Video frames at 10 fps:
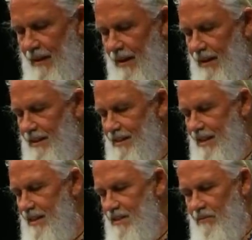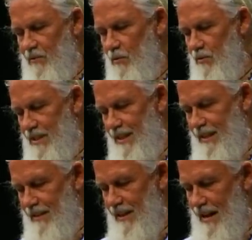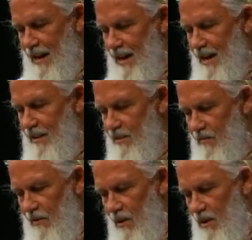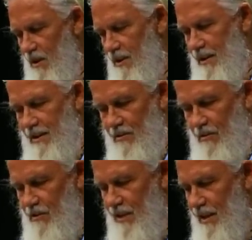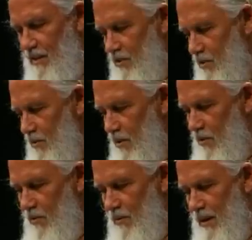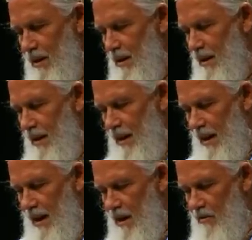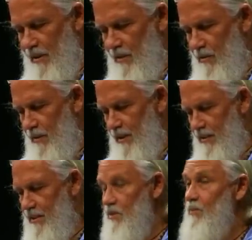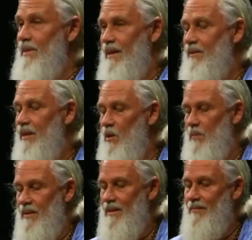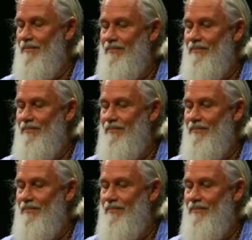And he says, if you see the eyes of all others as your own, how can you exist without helping them?